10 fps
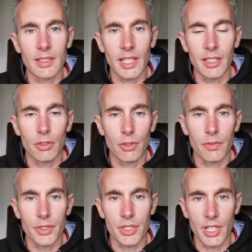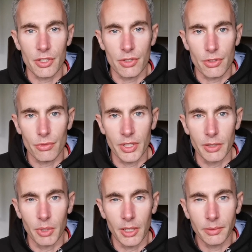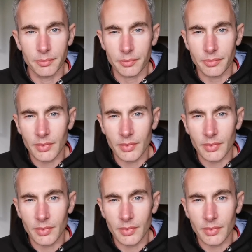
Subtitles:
take all of the suggestions really well,